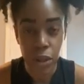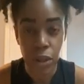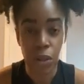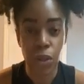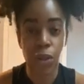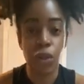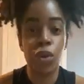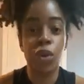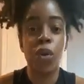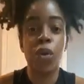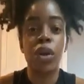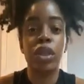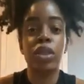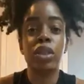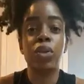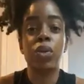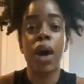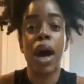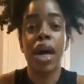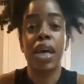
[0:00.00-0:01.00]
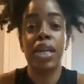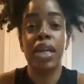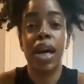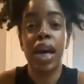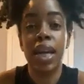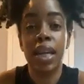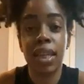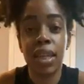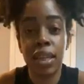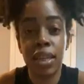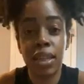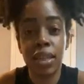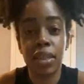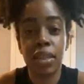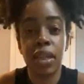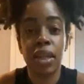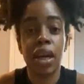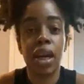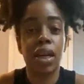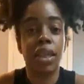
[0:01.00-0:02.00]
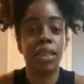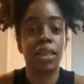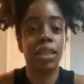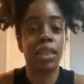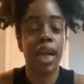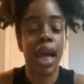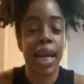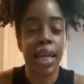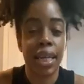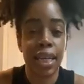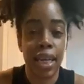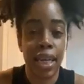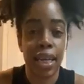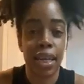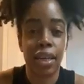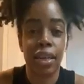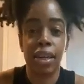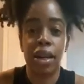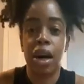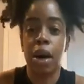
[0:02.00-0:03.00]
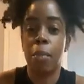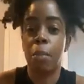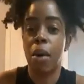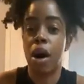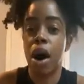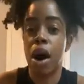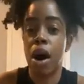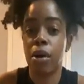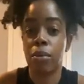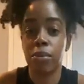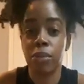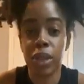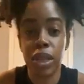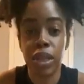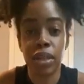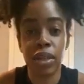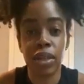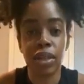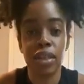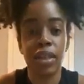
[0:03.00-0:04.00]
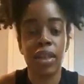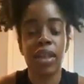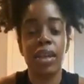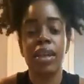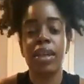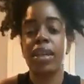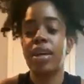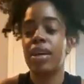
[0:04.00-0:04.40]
You going to Ayanla, a psychic, a palm reader,